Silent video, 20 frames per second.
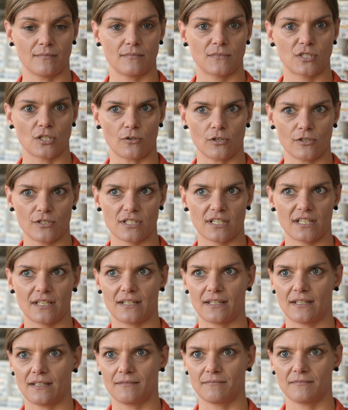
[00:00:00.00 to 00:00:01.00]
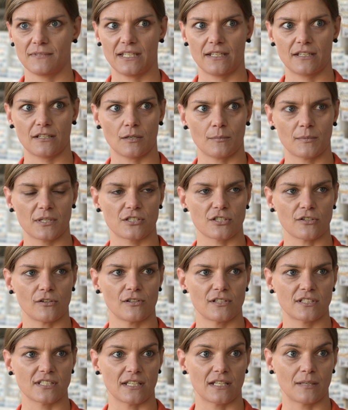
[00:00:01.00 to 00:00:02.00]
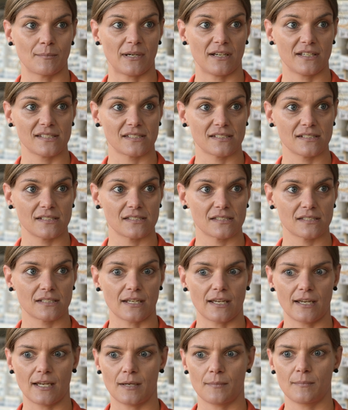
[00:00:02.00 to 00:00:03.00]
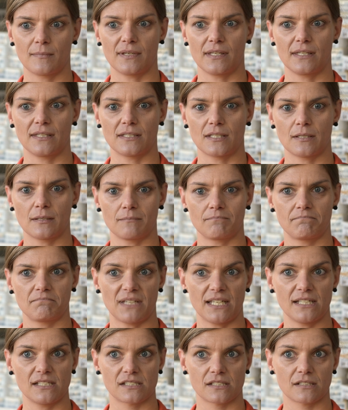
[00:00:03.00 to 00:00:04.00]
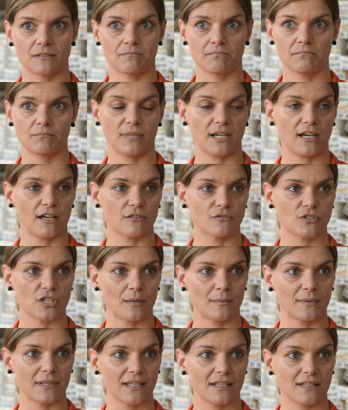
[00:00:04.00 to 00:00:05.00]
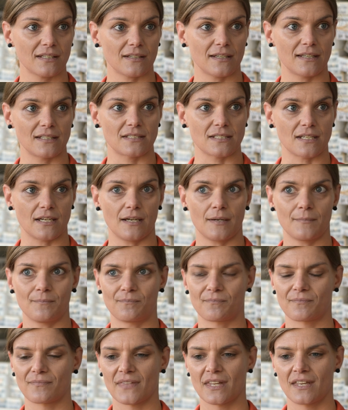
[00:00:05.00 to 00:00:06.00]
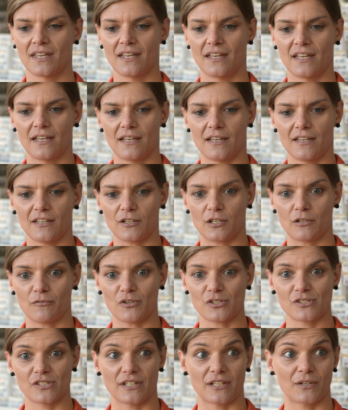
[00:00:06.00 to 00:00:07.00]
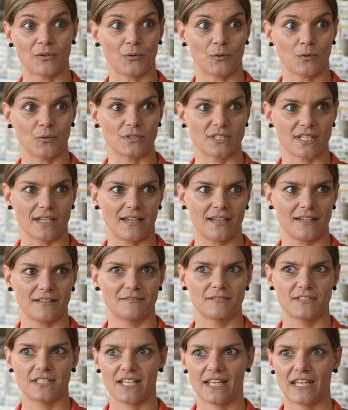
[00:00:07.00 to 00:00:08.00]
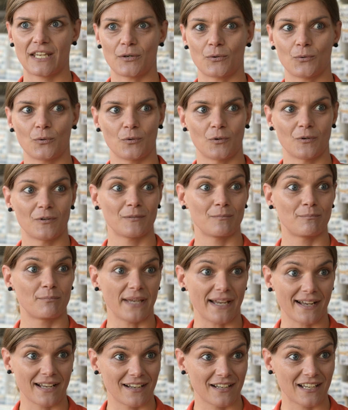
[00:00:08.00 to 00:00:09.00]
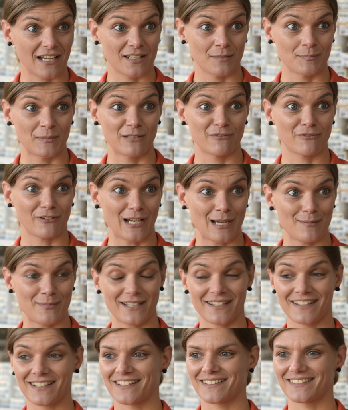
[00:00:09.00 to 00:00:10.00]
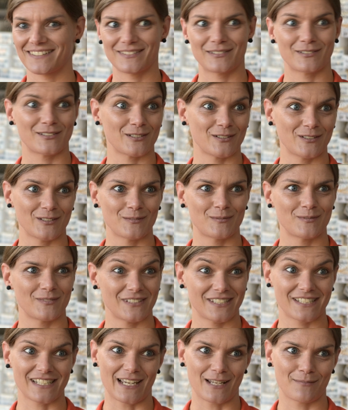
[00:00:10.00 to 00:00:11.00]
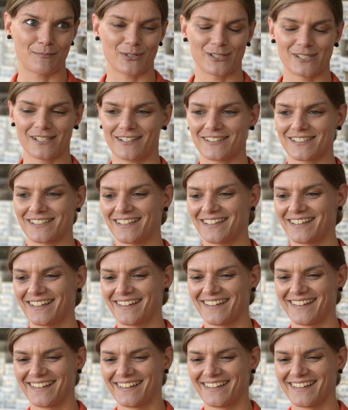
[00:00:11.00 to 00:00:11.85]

geology and then economic geology in the masters in the eastern part of Germany at a university called TU Bergakademie Freiberg, to say it precisely.